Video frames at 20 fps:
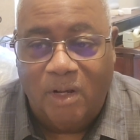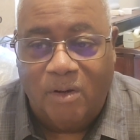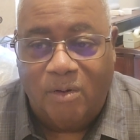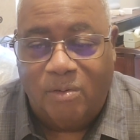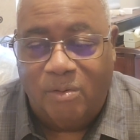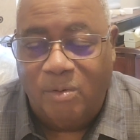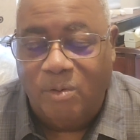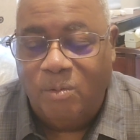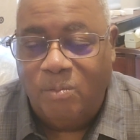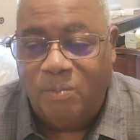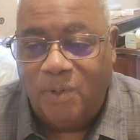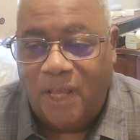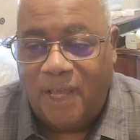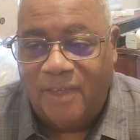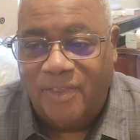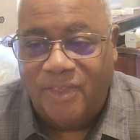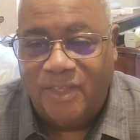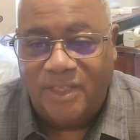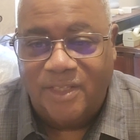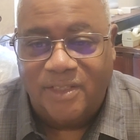group
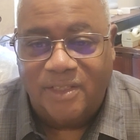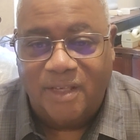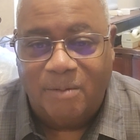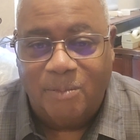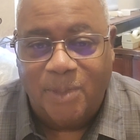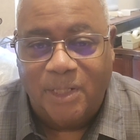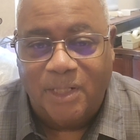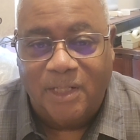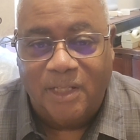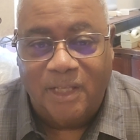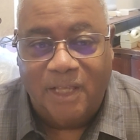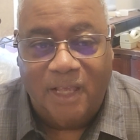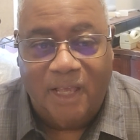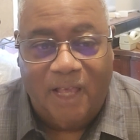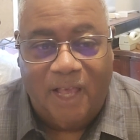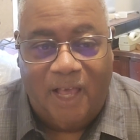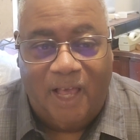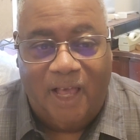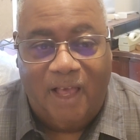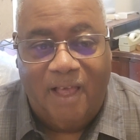like this. I mean,
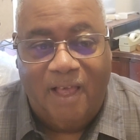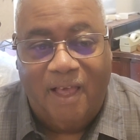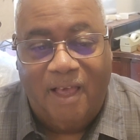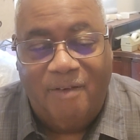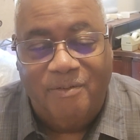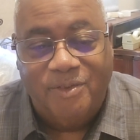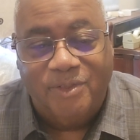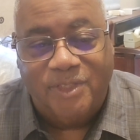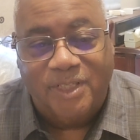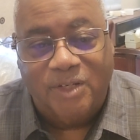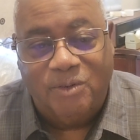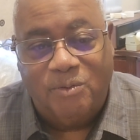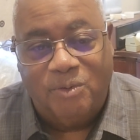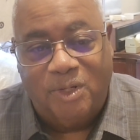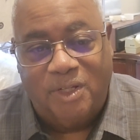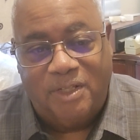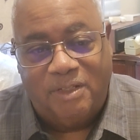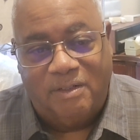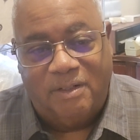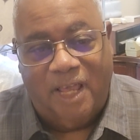I haven't seen
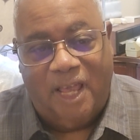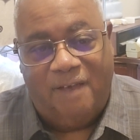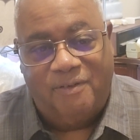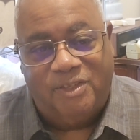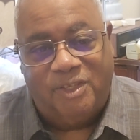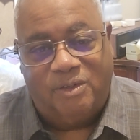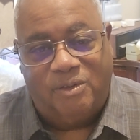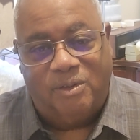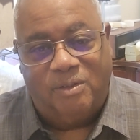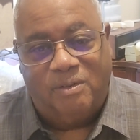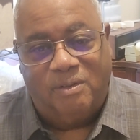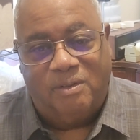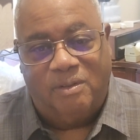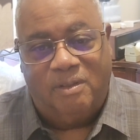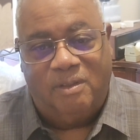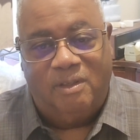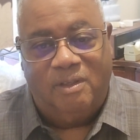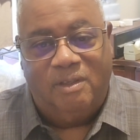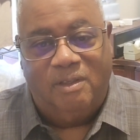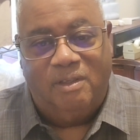one have to
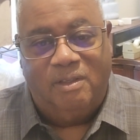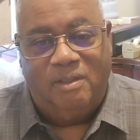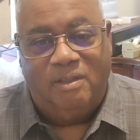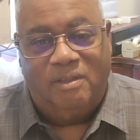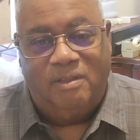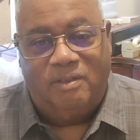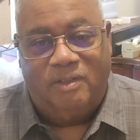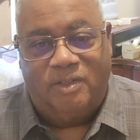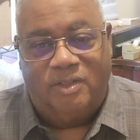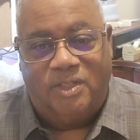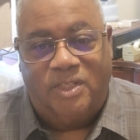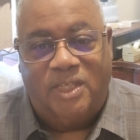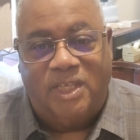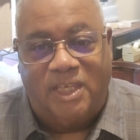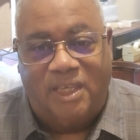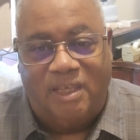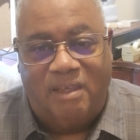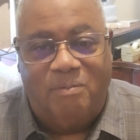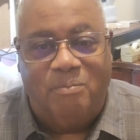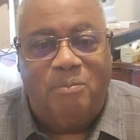just
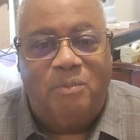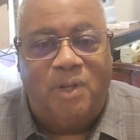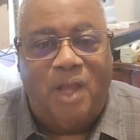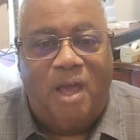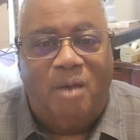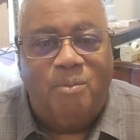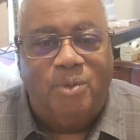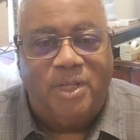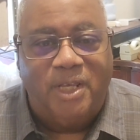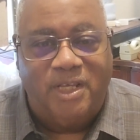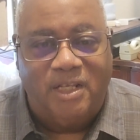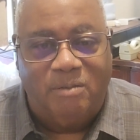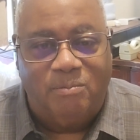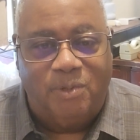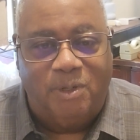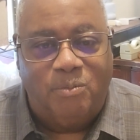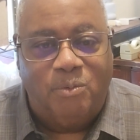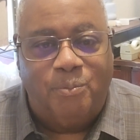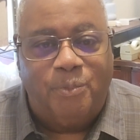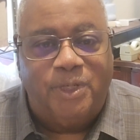keep nominating
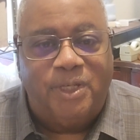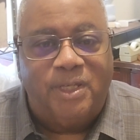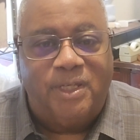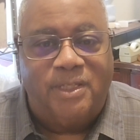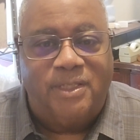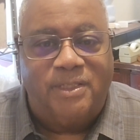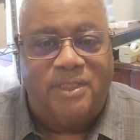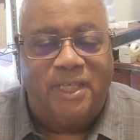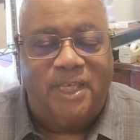people because